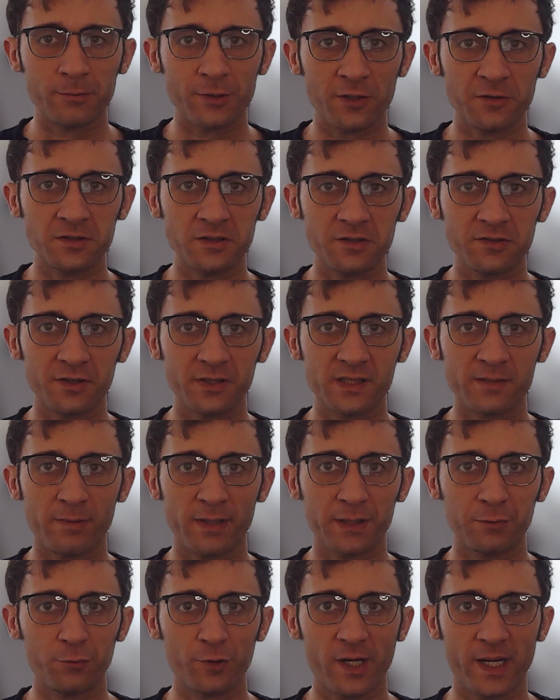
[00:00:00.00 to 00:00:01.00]
I'm going to
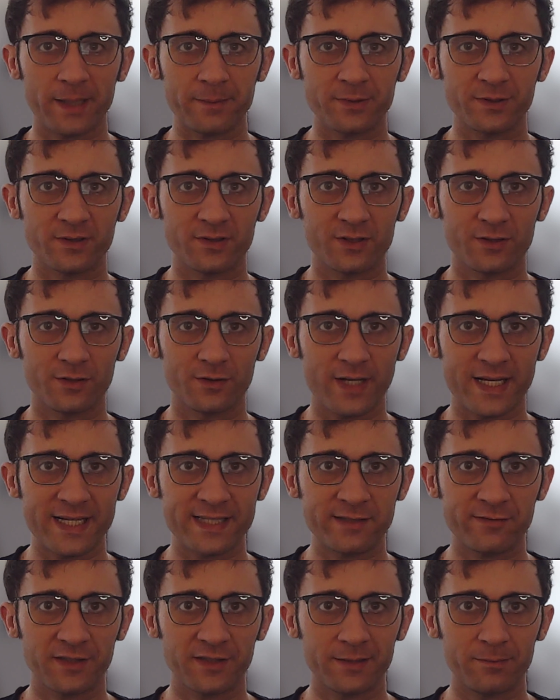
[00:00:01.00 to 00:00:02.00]
explain what happened to
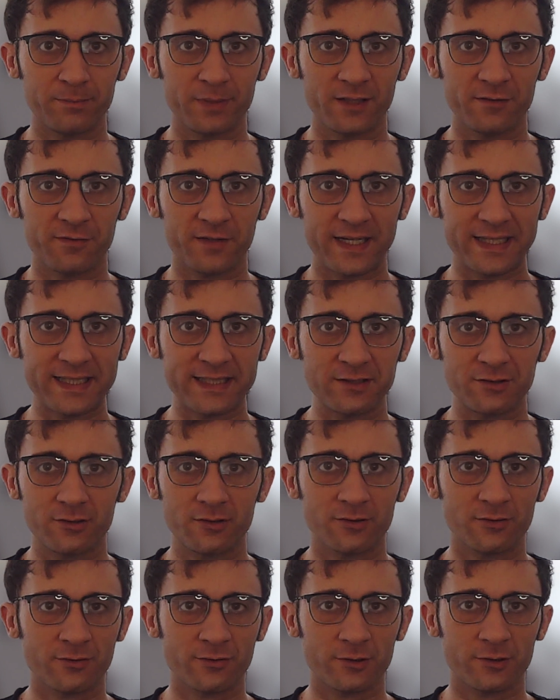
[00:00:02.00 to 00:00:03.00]
SVB
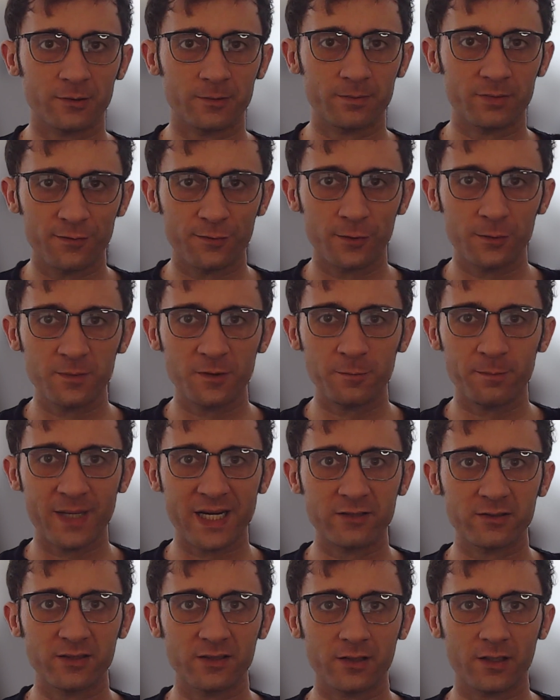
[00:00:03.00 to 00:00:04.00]
Financial Group, the former
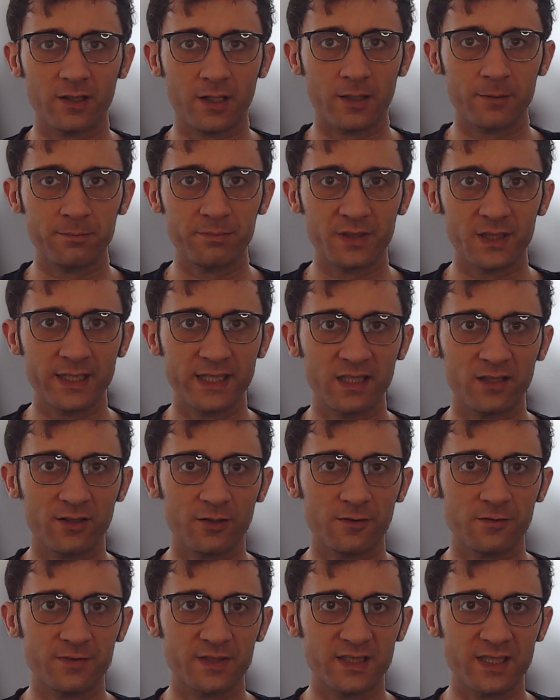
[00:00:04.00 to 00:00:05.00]
parent company
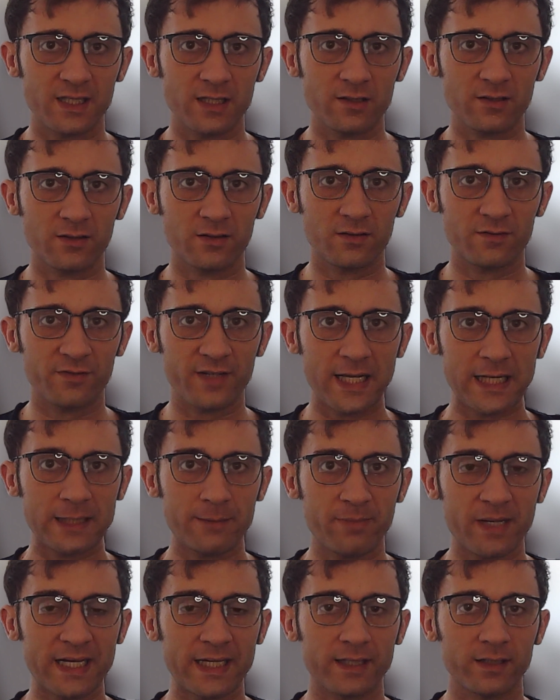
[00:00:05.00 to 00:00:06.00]
of Silicon Valley
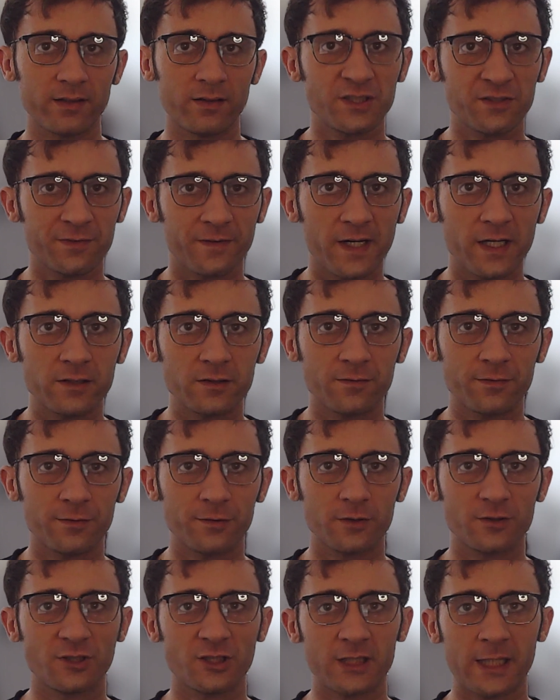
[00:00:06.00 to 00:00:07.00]
Bank, which filed
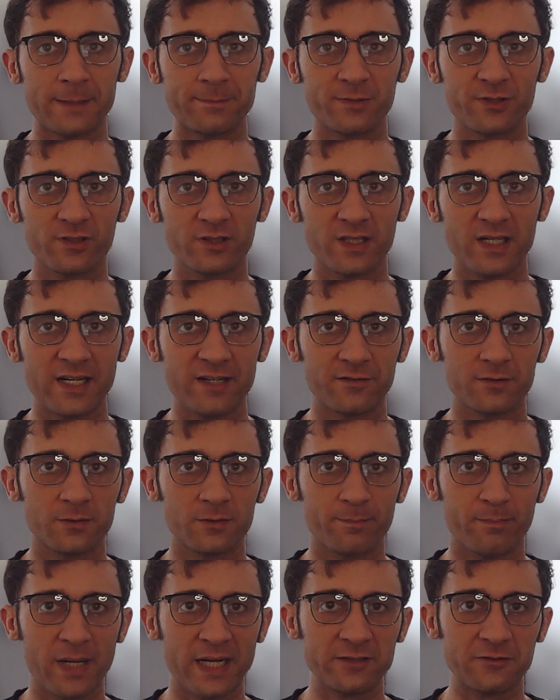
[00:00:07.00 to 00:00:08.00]
for Chapter
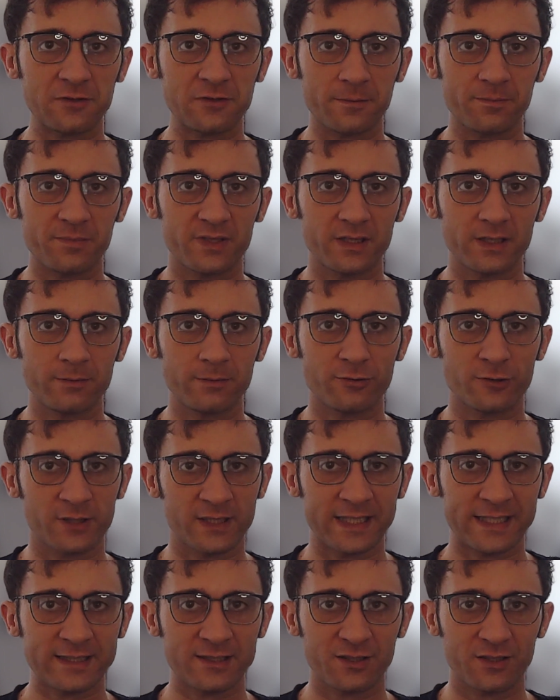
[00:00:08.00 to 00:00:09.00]
11 bankruptcy
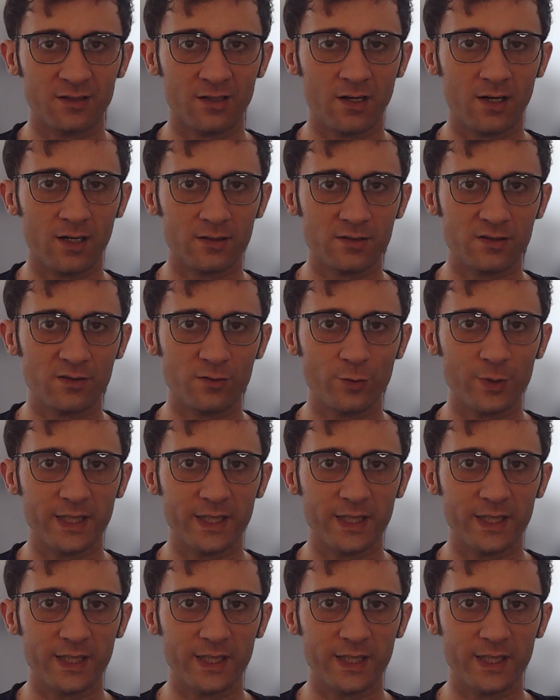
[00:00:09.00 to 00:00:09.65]
protection last